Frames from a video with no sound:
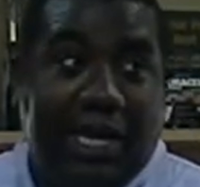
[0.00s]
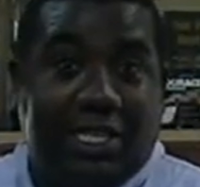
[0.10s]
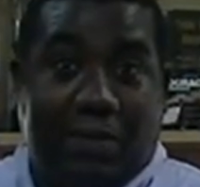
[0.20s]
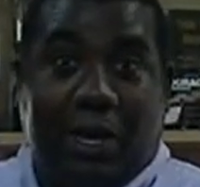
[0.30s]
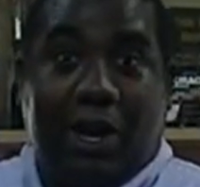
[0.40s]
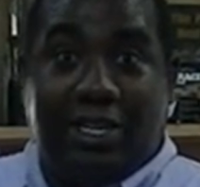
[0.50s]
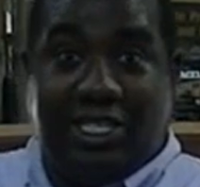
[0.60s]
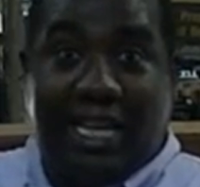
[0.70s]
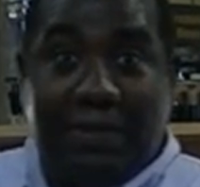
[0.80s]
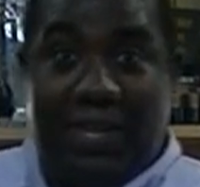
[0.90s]
it's going to be hard
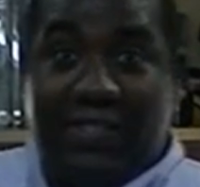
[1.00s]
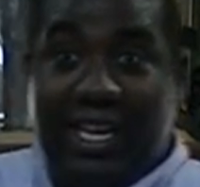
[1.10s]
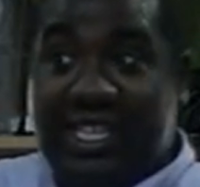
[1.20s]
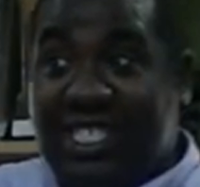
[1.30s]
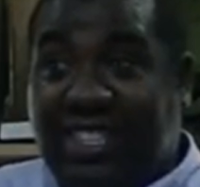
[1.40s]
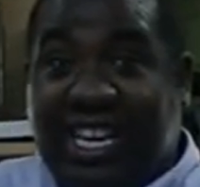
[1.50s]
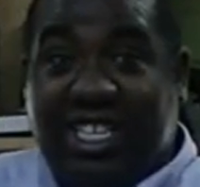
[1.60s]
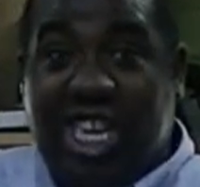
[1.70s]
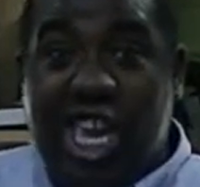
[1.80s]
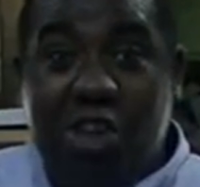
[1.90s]
to stop that thing because this thing
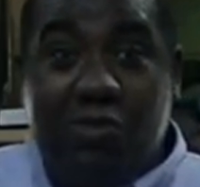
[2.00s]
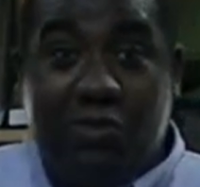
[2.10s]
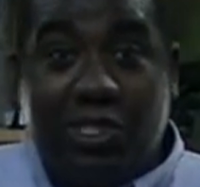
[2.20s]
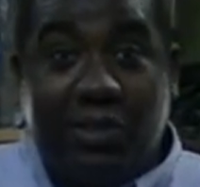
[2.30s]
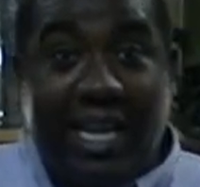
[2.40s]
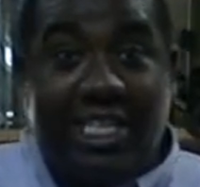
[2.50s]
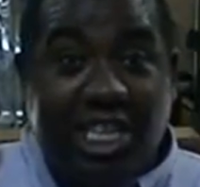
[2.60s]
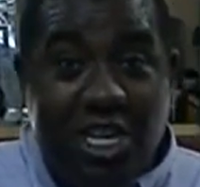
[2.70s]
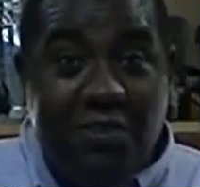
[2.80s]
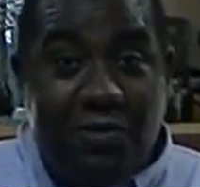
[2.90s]
is huge, okay? It's
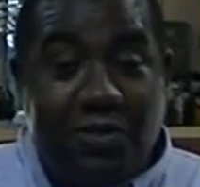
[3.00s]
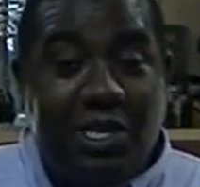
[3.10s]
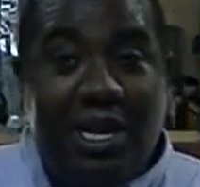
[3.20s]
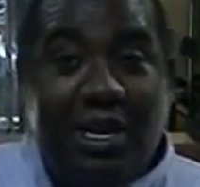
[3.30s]
huge,